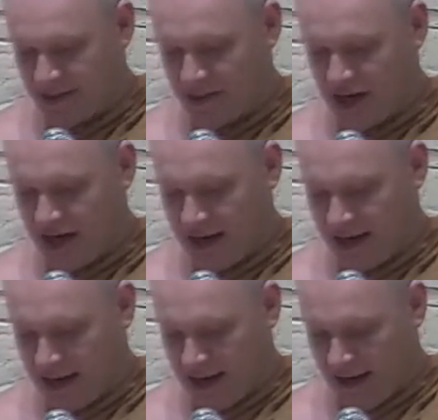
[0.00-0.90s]

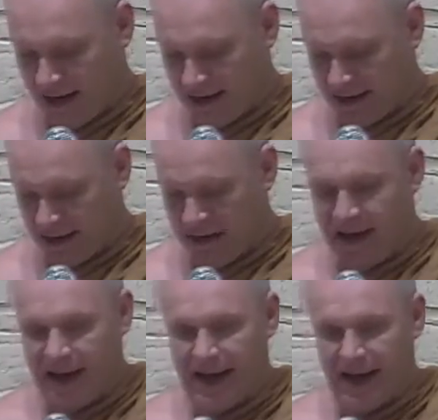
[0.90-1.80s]
jhana, Ananda.
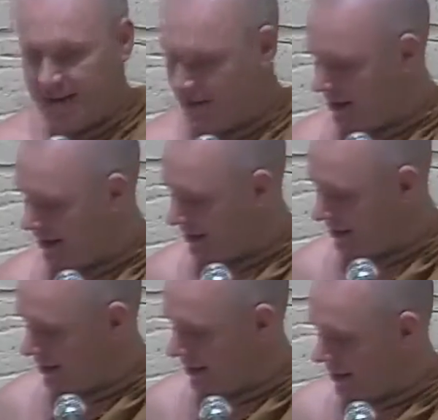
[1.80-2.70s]
I think
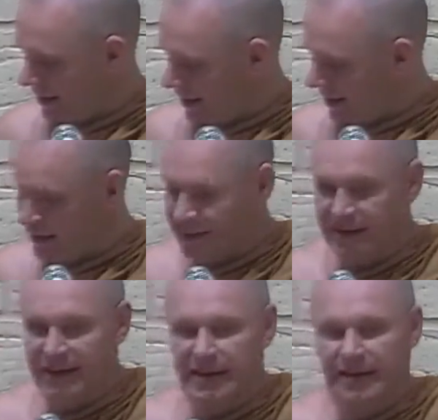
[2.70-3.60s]
in
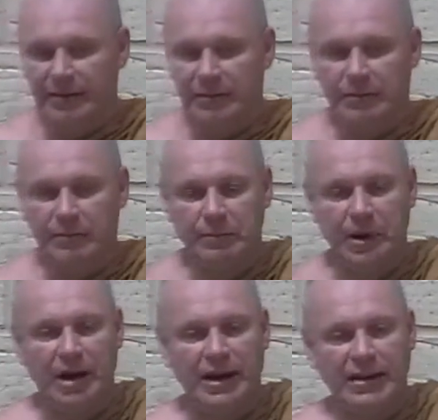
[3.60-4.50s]
the
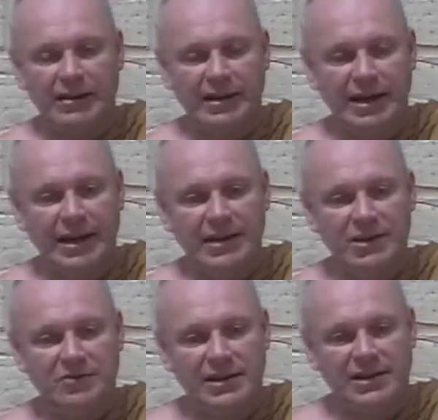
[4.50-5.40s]
English
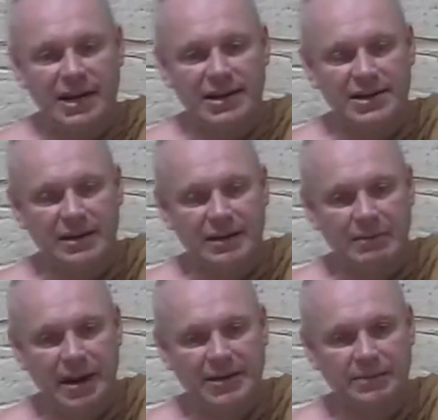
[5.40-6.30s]
translation, in the
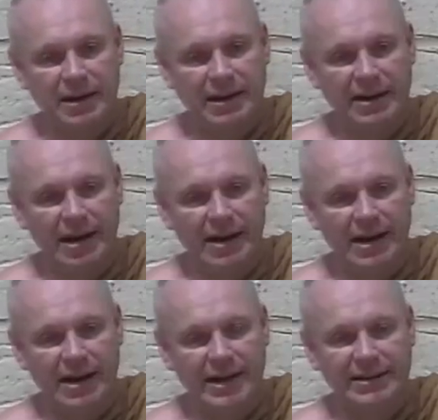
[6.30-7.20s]
Majjhima
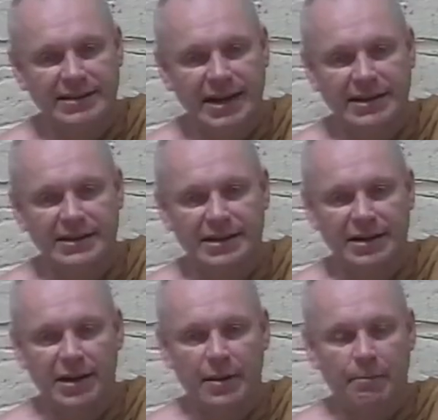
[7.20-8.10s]
Nikaya, it says,
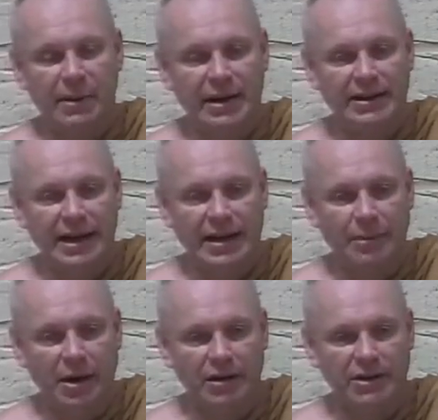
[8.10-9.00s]
meditate,
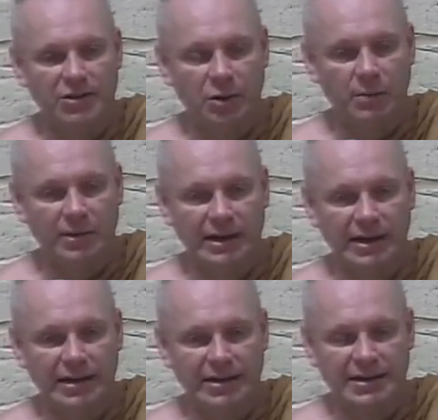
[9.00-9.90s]
monks, don't be
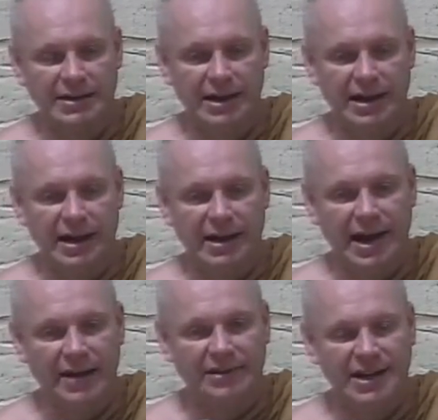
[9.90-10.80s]
heedless. And
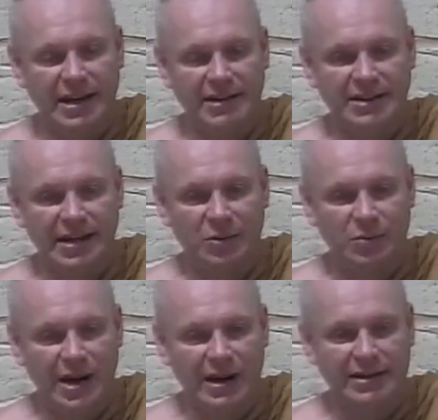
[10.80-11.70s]
I have changed that to
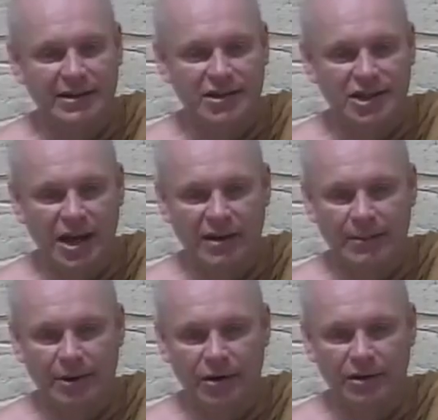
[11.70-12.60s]
practice jhana,
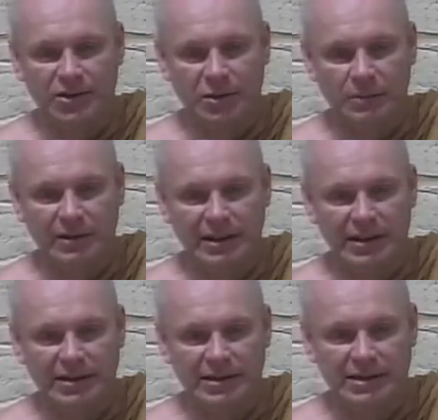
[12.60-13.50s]
monks, don't be
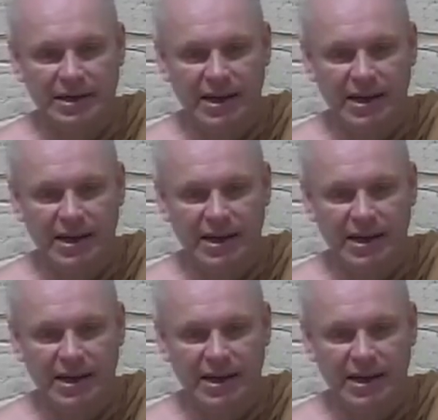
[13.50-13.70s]
heedless.